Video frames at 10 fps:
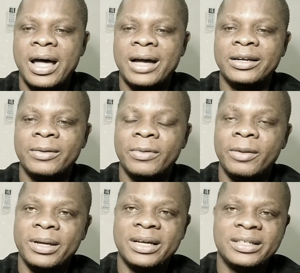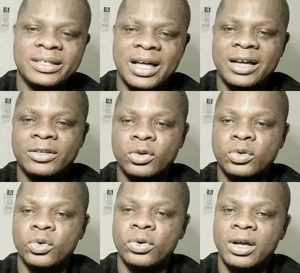and Benedicta
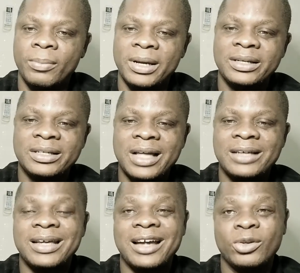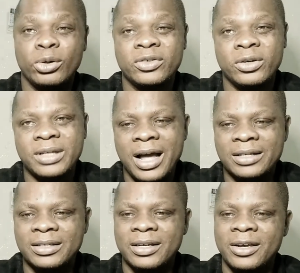due to Benedicta's adulterous
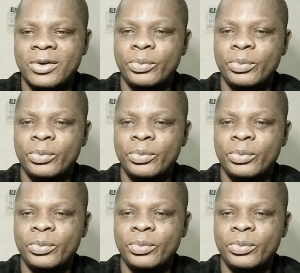acts